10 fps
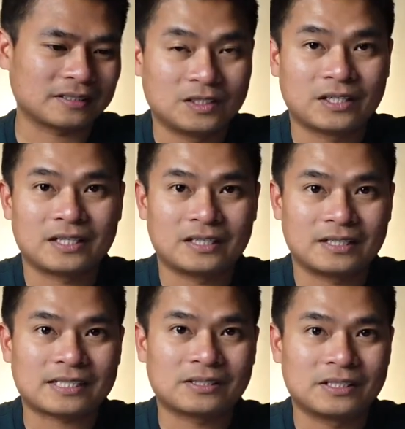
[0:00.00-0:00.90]
You can
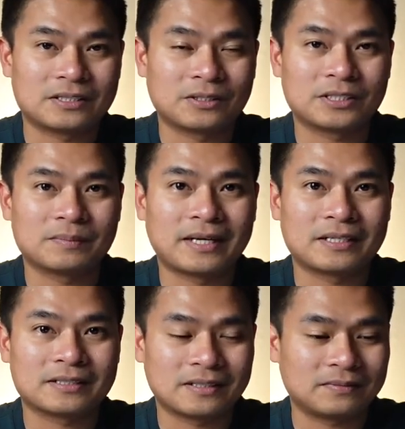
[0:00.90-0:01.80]
actually search by
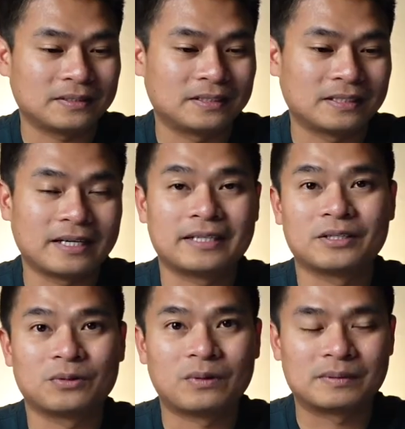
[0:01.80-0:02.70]
yourself in the
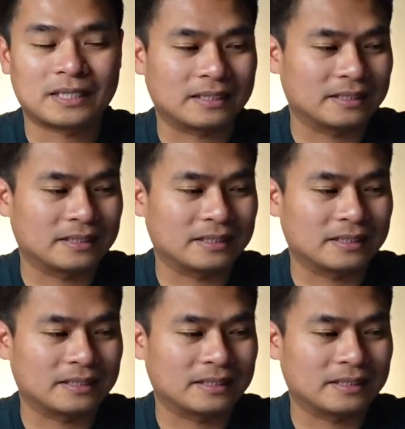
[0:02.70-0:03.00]
ATO website.